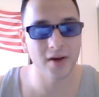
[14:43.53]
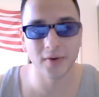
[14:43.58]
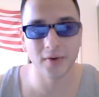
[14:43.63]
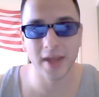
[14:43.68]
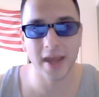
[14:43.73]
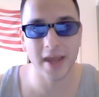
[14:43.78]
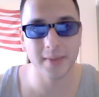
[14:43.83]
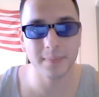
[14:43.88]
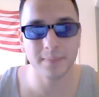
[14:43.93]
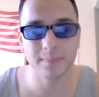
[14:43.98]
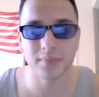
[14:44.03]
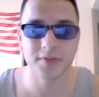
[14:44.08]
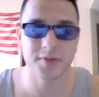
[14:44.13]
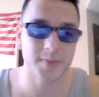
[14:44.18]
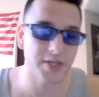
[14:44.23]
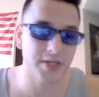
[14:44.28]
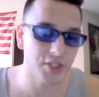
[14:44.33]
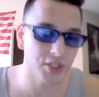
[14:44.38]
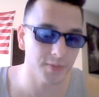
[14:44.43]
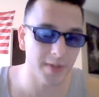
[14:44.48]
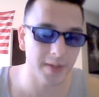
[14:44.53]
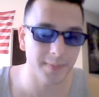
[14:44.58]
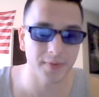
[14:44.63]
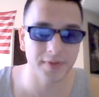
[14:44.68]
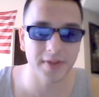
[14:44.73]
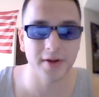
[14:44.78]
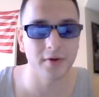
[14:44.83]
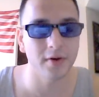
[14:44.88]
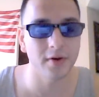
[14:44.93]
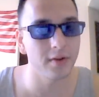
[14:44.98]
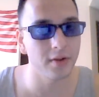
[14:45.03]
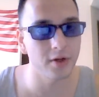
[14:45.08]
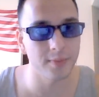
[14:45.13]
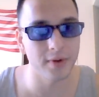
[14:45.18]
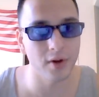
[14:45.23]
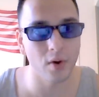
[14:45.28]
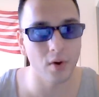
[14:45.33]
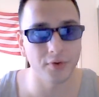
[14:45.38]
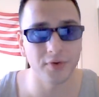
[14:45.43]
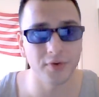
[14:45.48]
Okay? Especially people that are a little
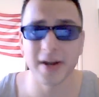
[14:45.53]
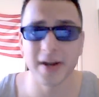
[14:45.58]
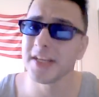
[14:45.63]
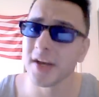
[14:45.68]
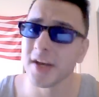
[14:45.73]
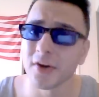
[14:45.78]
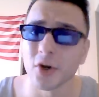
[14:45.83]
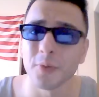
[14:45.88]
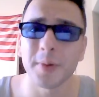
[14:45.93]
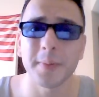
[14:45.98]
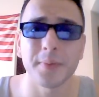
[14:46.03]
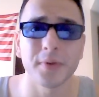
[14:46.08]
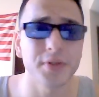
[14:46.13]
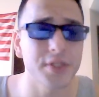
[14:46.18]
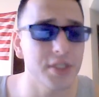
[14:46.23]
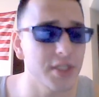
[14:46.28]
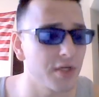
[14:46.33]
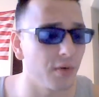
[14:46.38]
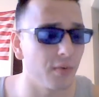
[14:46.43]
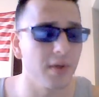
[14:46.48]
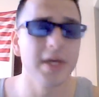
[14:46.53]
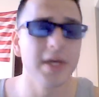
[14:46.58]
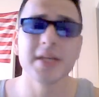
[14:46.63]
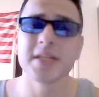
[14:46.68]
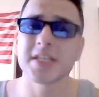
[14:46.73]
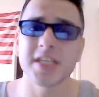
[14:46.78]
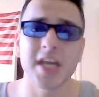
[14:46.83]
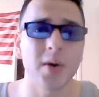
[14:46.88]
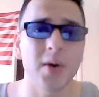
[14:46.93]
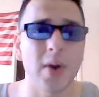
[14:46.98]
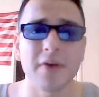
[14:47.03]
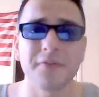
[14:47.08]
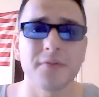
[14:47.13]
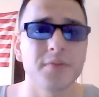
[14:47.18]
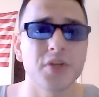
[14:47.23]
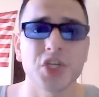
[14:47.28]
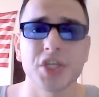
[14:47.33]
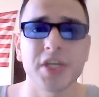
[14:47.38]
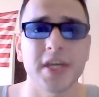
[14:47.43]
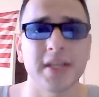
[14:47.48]
bit older and younger people too. Stay away
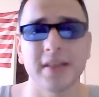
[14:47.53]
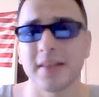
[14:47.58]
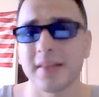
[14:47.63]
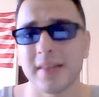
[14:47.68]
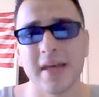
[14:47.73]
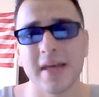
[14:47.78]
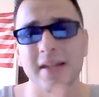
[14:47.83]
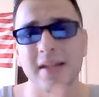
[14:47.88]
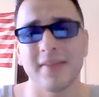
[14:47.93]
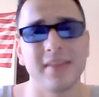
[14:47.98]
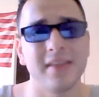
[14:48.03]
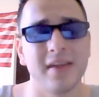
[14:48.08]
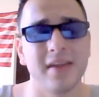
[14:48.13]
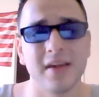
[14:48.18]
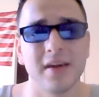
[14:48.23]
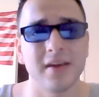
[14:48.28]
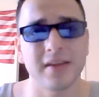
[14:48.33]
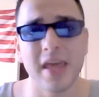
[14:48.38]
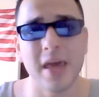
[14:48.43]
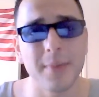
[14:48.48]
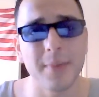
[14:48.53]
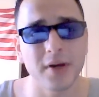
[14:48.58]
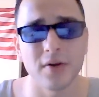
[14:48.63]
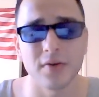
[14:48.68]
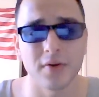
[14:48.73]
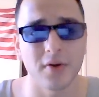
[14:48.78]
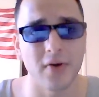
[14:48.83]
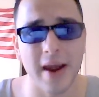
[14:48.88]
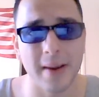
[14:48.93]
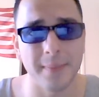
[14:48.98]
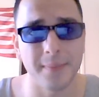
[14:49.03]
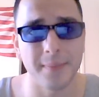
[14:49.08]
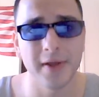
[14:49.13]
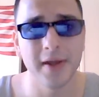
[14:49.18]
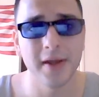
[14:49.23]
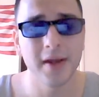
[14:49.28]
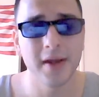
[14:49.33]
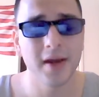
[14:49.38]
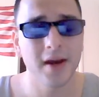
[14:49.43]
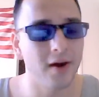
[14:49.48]
from shit, the chemical crap.
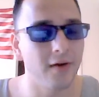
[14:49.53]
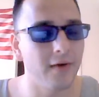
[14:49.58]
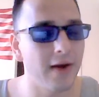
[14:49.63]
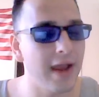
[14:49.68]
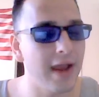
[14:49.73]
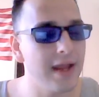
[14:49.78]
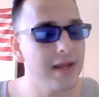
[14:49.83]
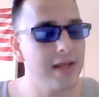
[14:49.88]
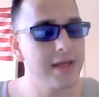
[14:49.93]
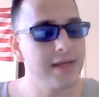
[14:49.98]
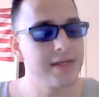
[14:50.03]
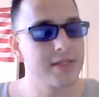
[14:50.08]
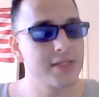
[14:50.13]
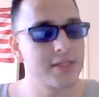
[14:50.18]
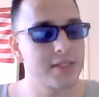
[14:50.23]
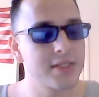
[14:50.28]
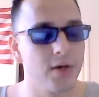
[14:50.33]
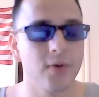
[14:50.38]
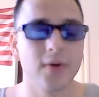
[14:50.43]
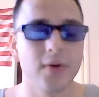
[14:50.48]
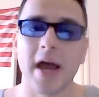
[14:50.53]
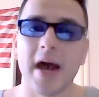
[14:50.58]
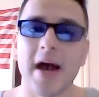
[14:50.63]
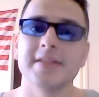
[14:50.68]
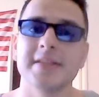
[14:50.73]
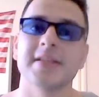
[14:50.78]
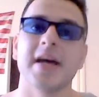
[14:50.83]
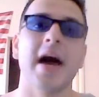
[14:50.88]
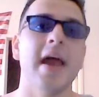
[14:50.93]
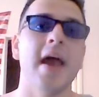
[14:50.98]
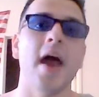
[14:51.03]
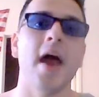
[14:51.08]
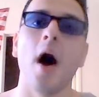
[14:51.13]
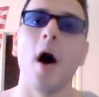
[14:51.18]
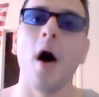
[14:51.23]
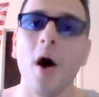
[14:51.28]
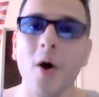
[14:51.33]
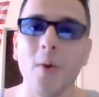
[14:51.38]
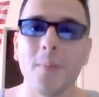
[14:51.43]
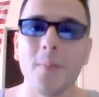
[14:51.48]
All right? So, guys, I
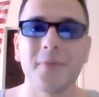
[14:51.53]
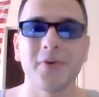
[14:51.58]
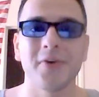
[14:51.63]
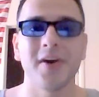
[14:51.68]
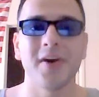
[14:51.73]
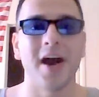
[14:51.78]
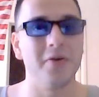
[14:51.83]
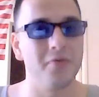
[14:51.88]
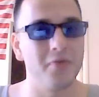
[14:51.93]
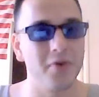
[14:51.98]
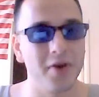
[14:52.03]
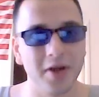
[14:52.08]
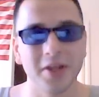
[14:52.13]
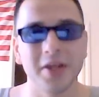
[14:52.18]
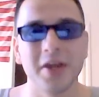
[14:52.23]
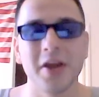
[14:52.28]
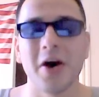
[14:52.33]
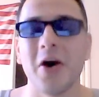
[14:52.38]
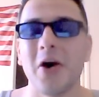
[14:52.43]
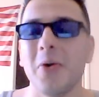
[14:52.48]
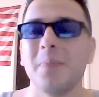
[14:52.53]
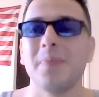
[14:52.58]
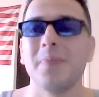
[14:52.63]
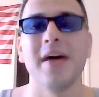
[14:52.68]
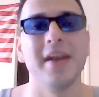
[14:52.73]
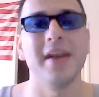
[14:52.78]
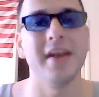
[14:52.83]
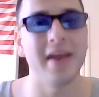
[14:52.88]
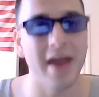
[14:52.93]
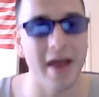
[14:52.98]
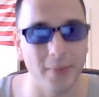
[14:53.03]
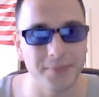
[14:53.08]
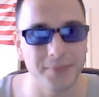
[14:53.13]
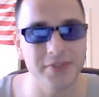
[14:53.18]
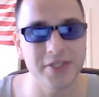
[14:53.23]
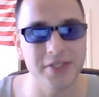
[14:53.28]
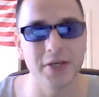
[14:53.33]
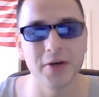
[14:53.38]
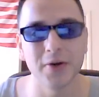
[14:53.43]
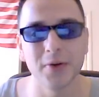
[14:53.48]
really hope that it
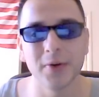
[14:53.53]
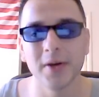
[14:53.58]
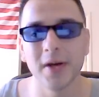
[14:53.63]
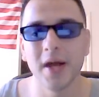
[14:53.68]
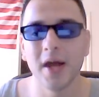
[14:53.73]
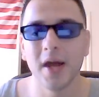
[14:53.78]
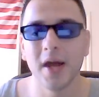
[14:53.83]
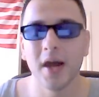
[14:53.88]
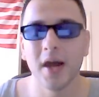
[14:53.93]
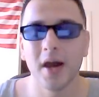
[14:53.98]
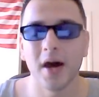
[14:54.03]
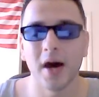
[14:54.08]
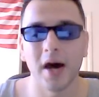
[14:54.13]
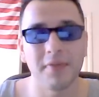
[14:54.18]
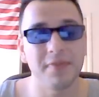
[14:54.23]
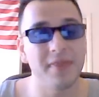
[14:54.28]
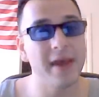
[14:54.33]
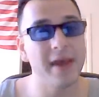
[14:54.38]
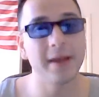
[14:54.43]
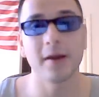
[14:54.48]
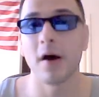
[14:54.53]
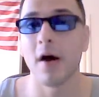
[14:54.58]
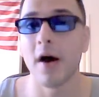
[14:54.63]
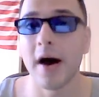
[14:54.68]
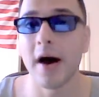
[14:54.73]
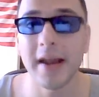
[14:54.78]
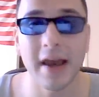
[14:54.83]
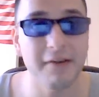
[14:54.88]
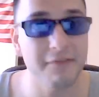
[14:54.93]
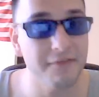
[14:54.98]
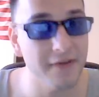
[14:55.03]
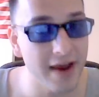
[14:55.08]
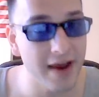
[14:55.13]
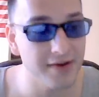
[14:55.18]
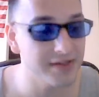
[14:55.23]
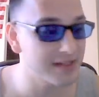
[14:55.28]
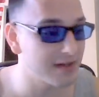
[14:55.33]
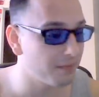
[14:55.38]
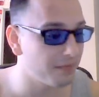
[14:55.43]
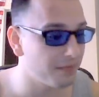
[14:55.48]
helped you. Thank God I
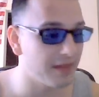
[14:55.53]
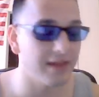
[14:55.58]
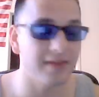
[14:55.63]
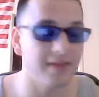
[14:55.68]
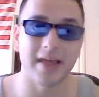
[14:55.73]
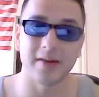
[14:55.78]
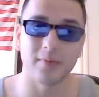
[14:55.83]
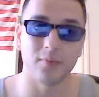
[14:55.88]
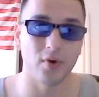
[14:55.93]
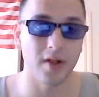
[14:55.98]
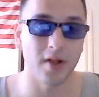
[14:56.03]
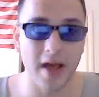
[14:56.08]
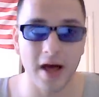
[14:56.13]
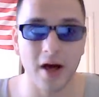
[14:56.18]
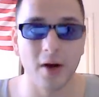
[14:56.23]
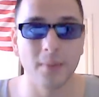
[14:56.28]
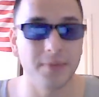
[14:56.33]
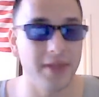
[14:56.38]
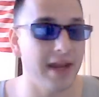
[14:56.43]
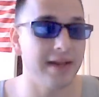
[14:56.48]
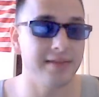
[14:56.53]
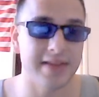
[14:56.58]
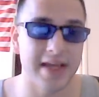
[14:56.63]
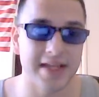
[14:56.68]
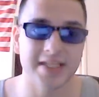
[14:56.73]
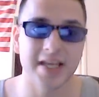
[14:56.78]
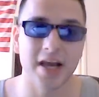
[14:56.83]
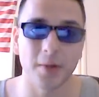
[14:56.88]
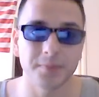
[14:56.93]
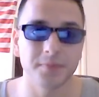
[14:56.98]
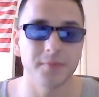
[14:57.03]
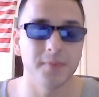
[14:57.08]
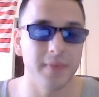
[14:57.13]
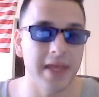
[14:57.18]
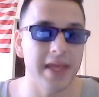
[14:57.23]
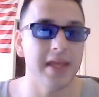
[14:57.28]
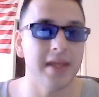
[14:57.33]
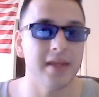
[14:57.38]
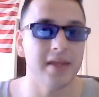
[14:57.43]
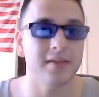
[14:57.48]
found something that will help, that's helped
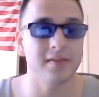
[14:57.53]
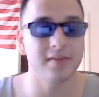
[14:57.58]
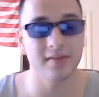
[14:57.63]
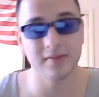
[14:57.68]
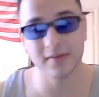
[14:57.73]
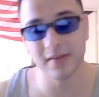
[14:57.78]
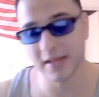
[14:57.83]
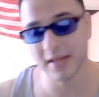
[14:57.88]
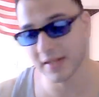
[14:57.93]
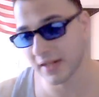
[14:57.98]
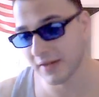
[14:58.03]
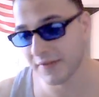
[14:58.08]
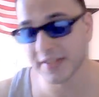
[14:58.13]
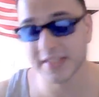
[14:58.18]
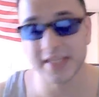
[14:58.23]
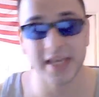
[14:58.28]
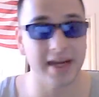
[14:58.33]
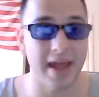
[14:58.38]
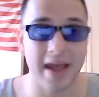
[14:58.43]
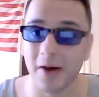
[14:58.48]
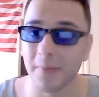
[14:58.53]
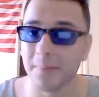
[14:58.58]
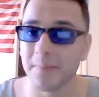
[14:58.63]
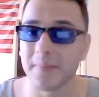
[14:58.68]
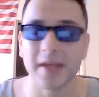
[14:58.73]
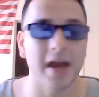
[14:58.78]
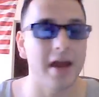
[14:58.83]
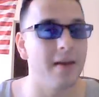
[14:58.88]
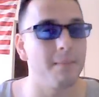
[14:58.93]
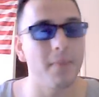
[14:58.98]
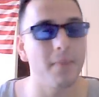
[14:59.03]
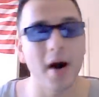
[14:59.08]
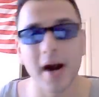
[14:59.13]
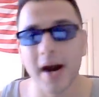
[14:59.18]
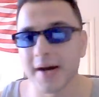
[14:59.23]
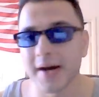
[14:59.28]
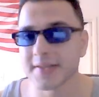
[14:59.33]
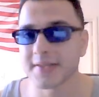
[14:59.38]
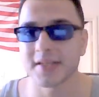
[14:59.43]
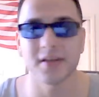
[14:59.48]
me. And if it's going to help me, I am
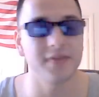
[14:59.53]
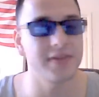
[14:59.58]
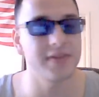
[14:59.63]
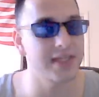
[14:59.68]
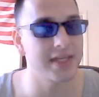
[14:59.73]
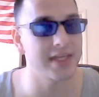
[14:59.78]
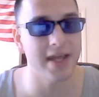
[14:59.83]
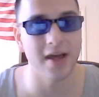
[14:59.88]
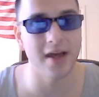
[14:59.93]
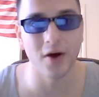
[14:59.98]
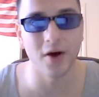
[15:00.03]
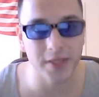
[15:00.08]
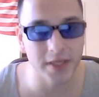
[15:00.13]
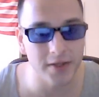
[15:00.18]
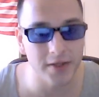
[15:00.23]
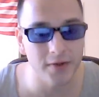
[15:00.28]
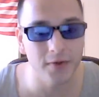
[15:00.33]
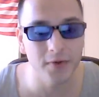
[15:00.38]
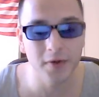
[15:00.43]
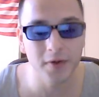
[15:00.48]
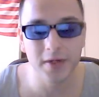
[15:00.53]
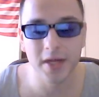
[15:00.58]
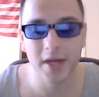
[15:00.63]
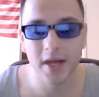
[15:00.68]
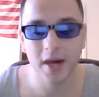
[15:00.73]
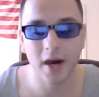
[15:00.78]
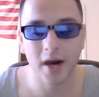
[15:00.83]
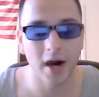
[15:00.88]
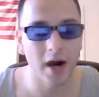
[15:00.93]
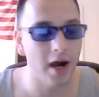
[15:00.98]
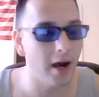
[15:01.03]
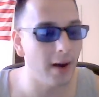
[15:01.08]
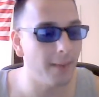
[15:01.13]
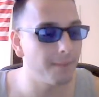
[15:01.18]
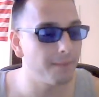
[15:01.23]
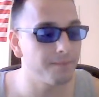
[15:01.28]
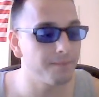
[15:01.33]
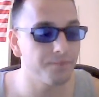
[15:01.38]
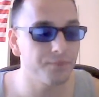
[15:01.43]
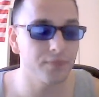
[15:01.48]
positive it's going to help you.
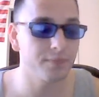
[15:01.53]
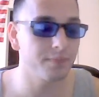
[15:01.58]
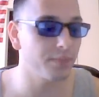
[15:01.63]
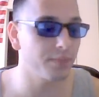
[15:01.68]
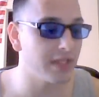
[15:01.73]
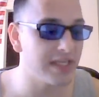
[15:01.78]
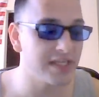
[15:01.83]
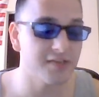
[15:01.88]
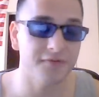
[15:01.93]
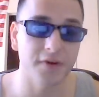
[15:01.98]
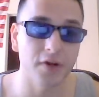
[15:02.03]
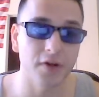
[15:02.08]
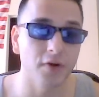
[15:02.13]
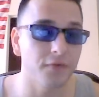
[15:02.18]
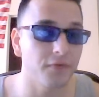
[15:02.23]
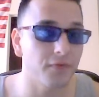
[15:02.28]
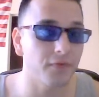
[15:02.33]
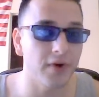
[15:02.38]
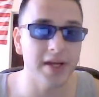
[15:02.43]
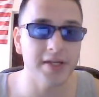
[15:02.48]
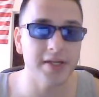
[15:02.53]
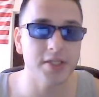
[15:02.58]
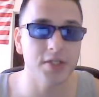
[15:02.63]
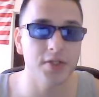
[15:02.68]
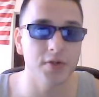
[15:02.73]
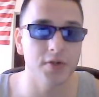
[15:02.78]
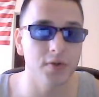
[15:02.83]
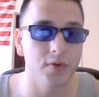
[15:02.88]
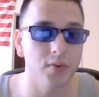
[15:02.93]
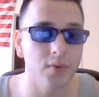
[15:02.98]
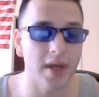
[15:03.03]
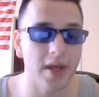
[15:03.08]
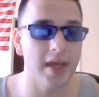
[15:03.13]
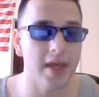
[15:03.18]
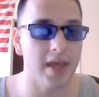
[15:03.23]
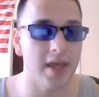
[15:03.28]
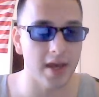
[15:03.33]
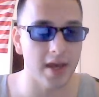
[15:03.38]
Please feel free to